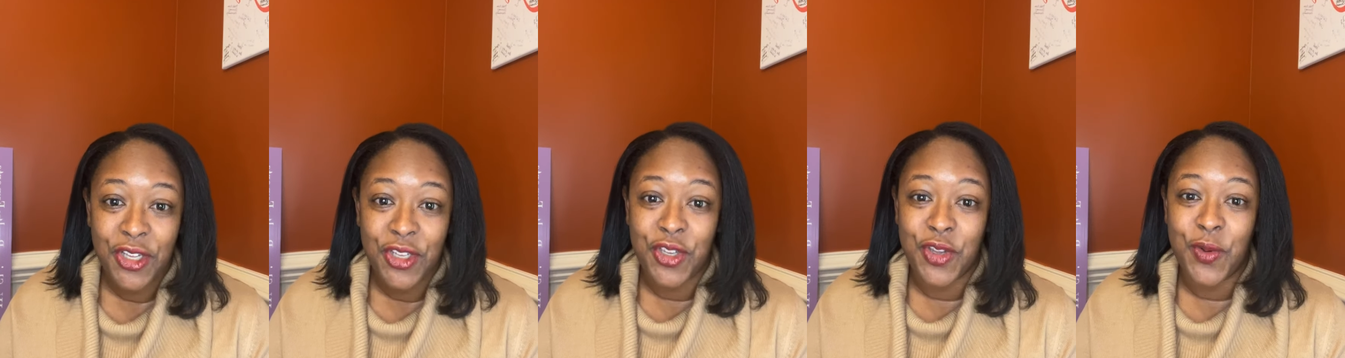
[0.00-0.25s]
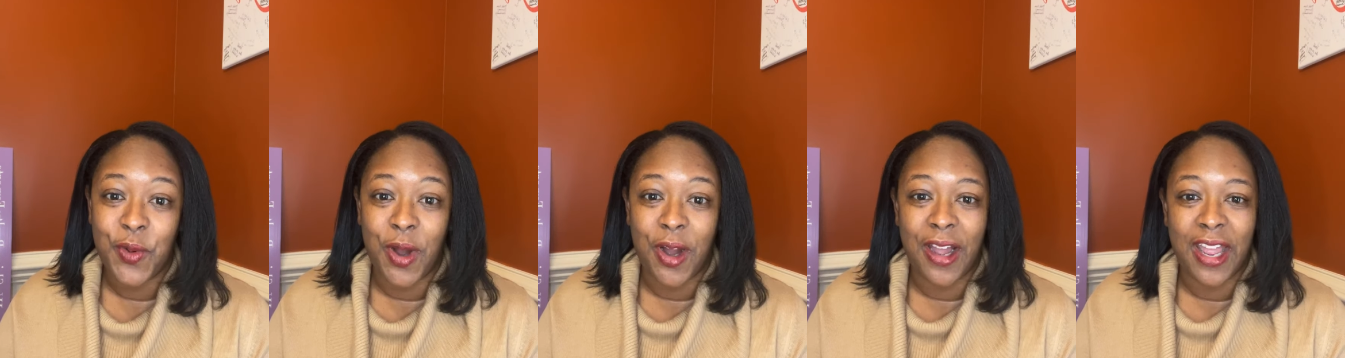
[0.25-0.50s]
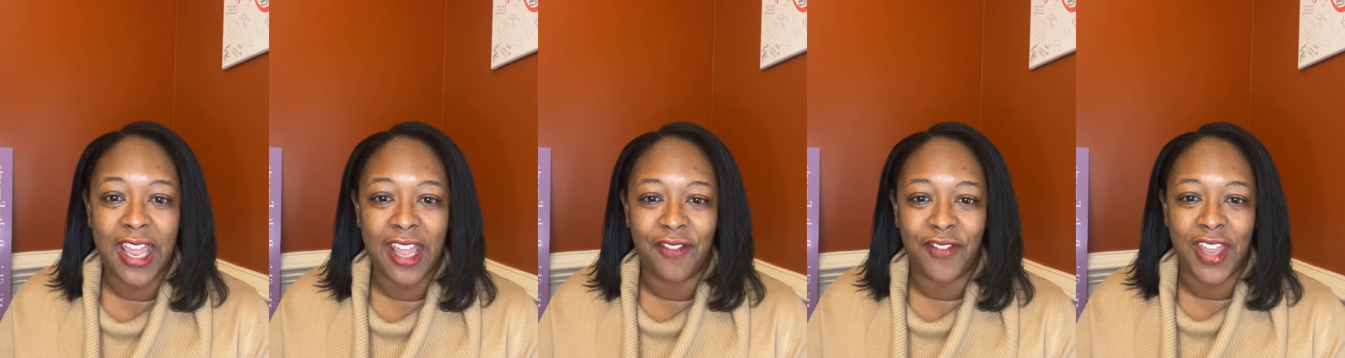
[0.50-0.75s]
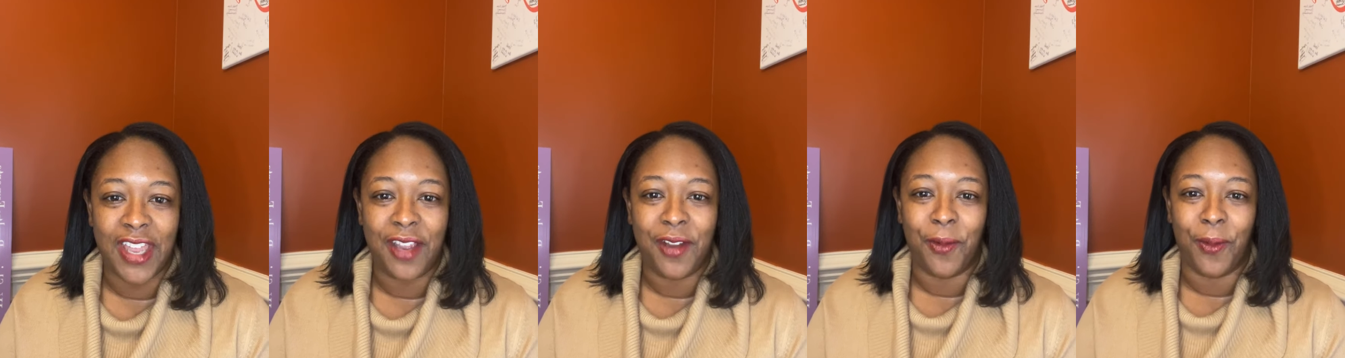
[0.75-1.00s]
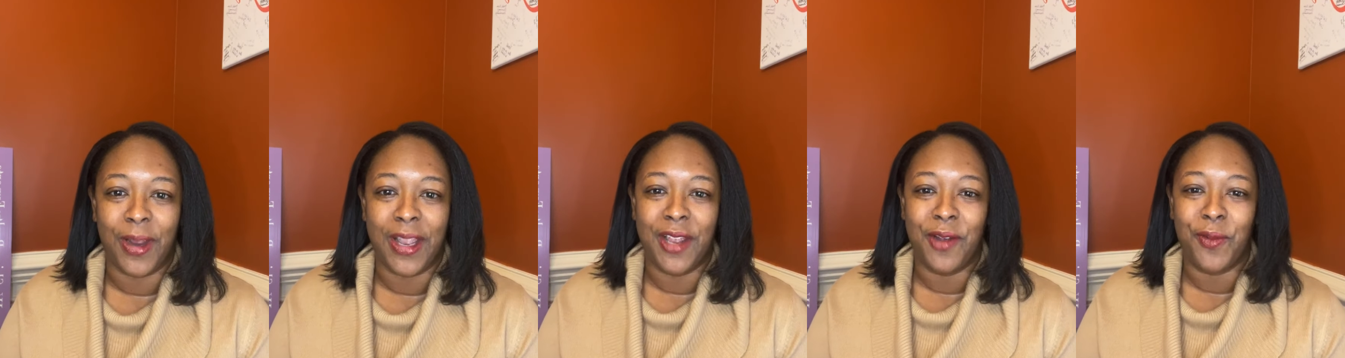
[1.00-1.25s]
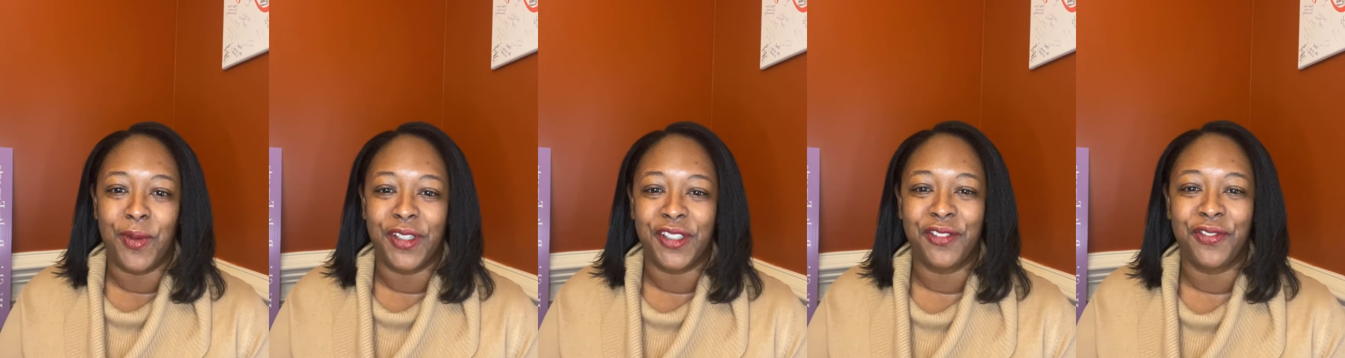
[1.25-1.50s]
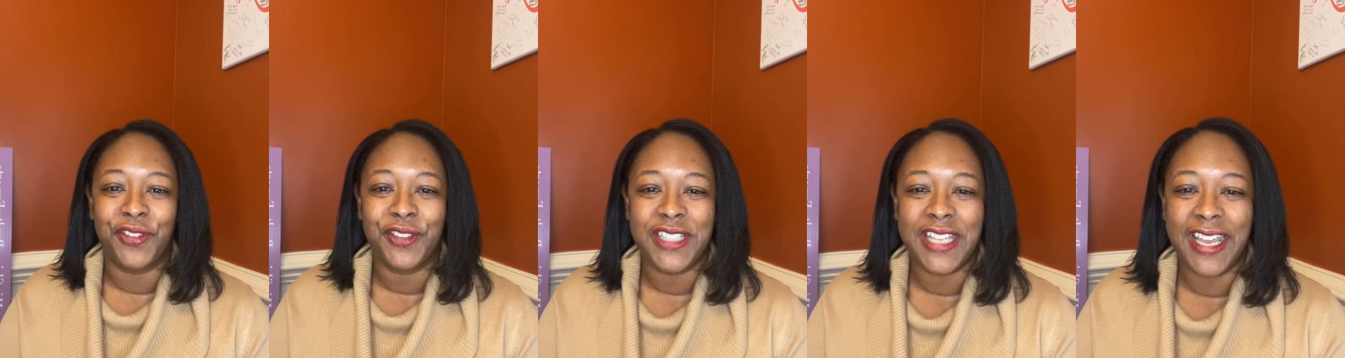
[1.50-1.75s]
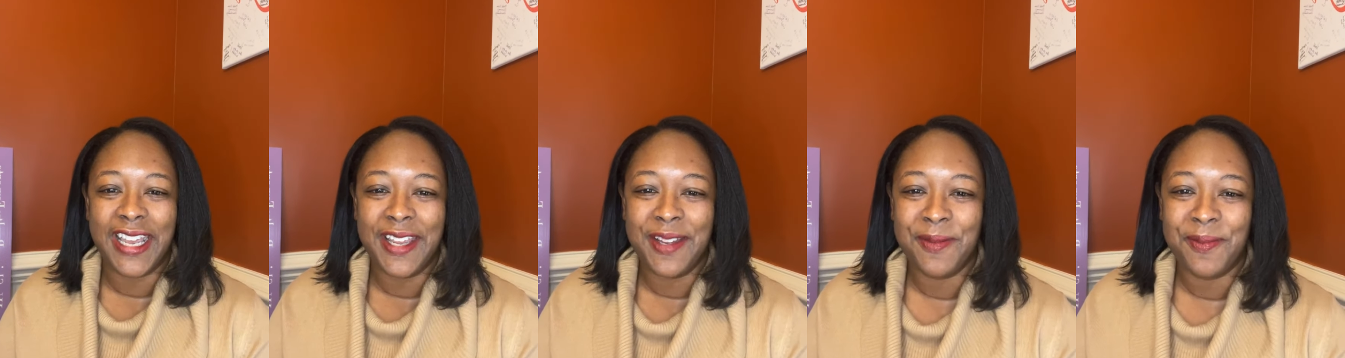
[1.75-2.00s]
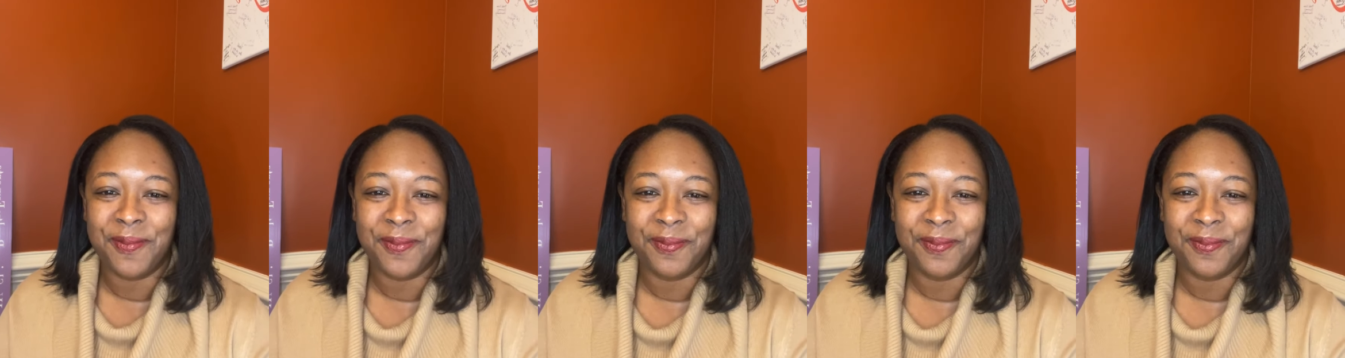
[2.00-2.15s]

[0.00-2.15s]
You all have a great and wonderful day.